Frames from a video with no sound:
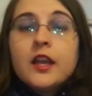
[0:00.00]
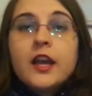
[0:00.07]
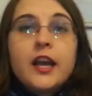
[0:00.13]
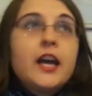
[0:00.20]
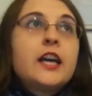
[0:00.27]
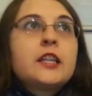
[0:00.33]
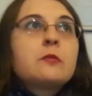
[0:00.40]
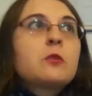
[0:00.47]

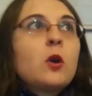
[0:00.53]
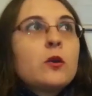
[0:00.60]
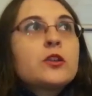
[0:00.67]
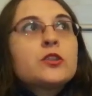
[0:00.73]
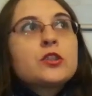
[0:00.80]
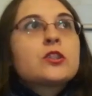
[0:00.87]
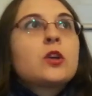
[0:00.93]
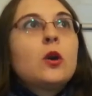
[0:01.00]
And I'm going
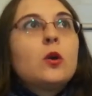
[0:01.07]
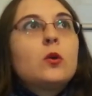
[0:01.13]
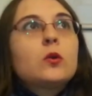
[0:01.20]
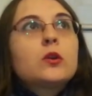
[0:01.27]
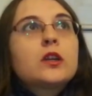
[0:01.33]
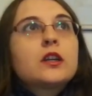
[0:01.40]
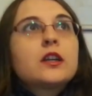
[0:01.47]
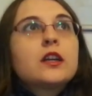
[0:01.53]
to
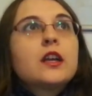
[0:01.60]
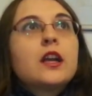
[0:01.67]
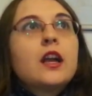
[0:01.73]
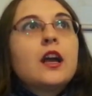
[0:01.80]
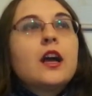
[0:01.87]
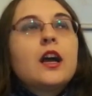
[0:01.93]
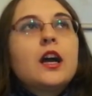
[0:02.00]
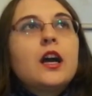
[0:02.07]
talk
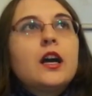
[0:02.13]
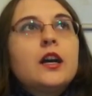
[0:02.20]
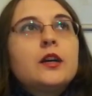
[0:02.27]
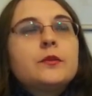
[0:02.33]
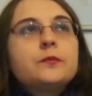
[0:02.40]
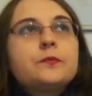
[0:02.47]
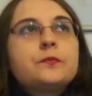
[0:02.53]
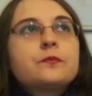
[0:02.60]

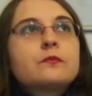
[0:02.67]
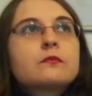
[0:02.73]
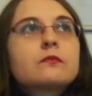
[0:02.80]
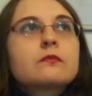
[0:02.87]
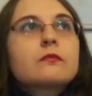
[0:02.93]
about